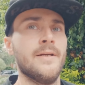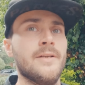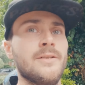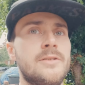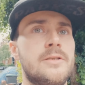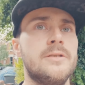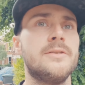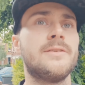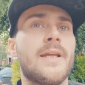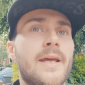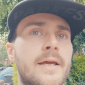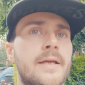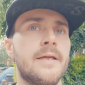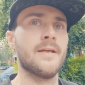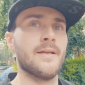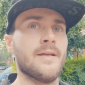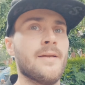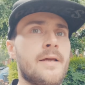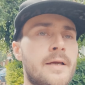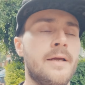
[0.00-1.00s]
Tuesday.
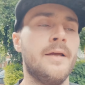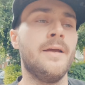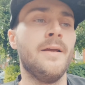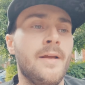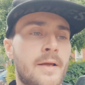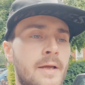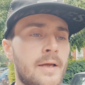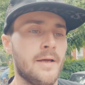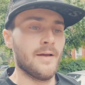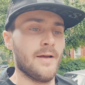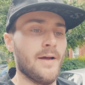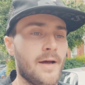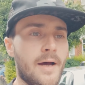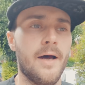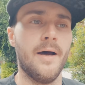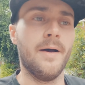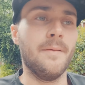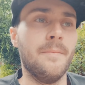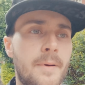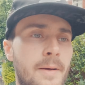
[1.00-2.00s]

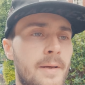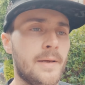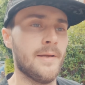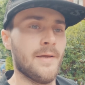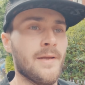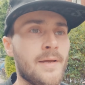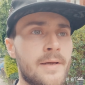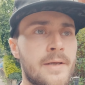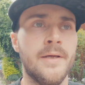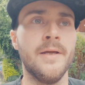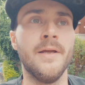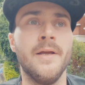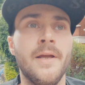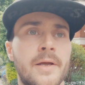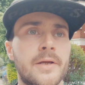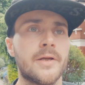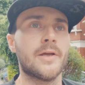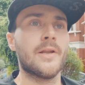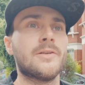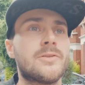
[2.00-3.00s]

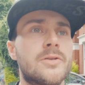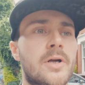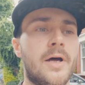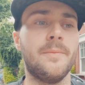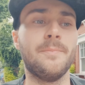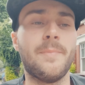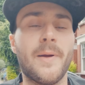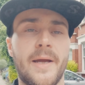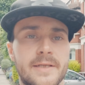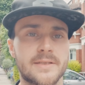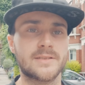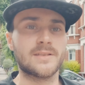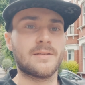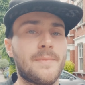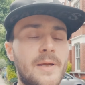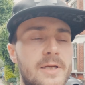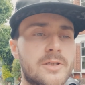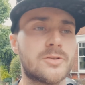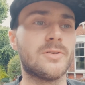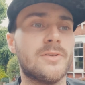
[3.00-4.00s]
Gonna try and bank
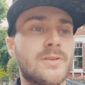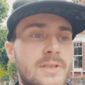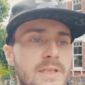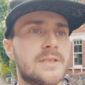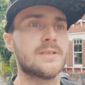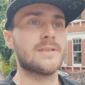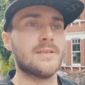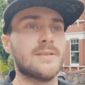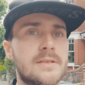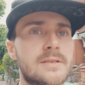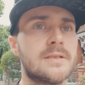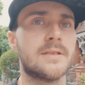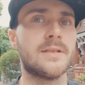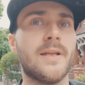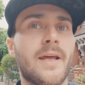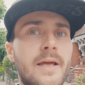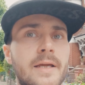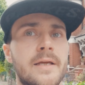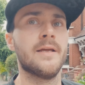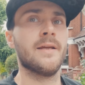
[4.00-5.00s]
some extra distance
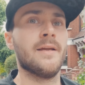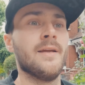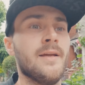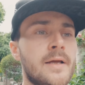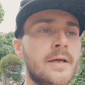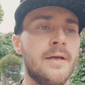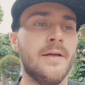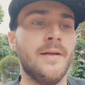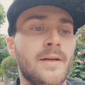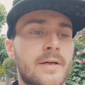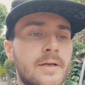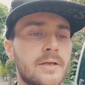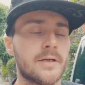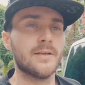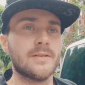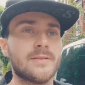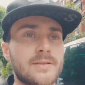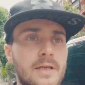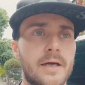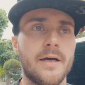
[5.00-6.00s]
today
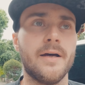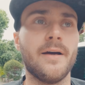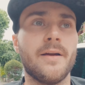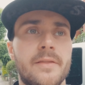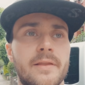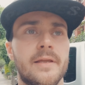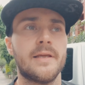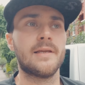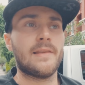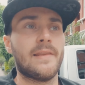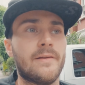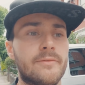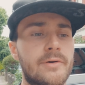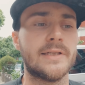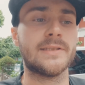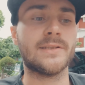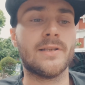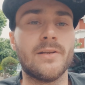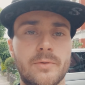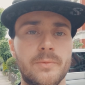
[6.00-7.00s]
because I think the
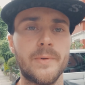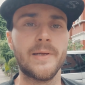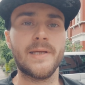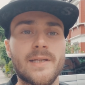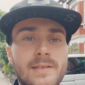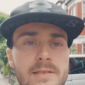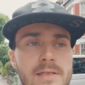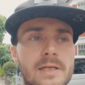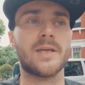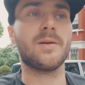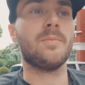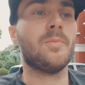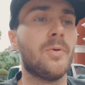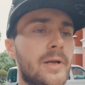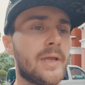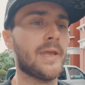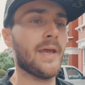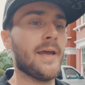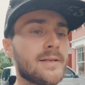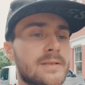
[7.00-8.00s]
rest of the week is looking
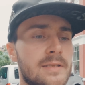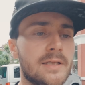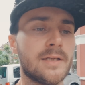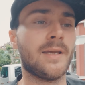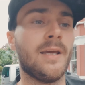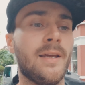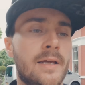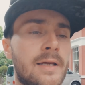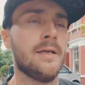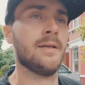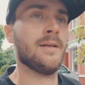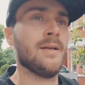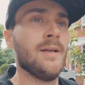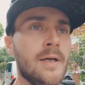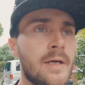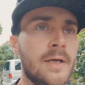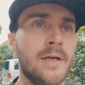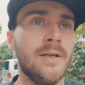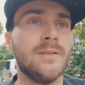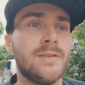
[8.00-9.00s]
pretty hectic.
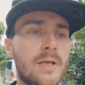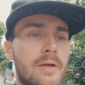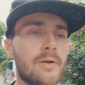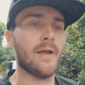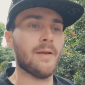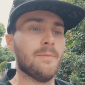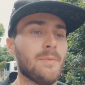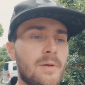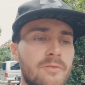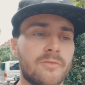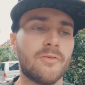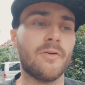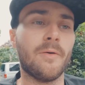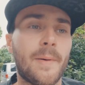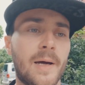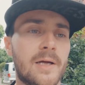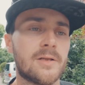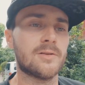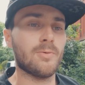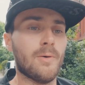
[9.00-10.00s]
So aiming for
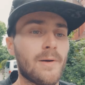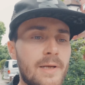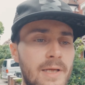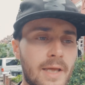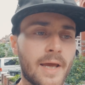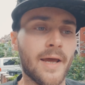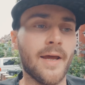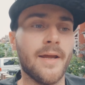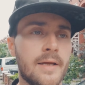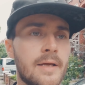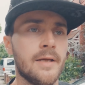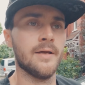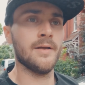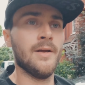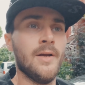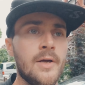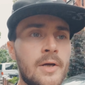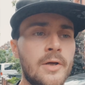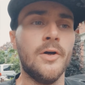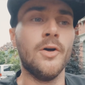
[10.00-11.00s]
about 20k,
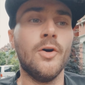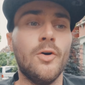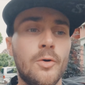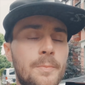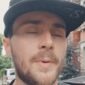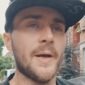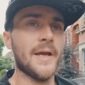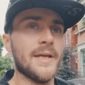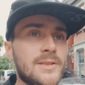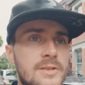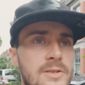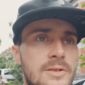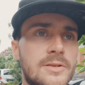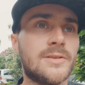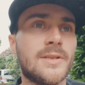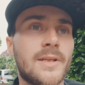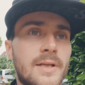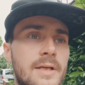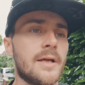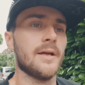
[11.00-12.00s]
all paced
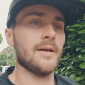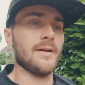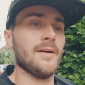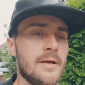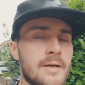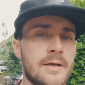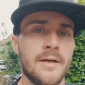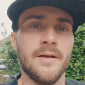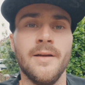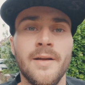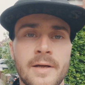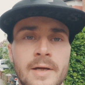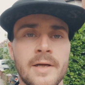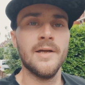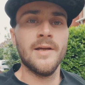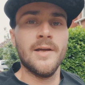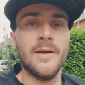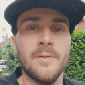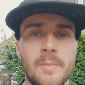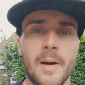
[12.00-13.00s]
using
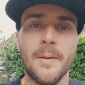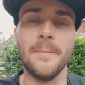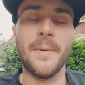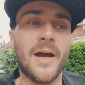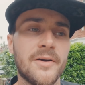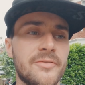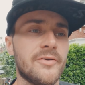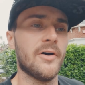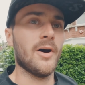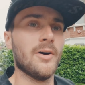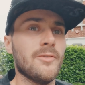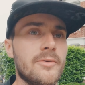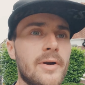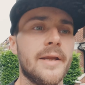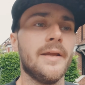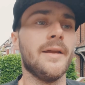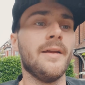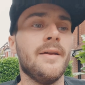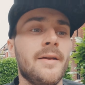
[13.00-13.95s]
my MAF heart rate.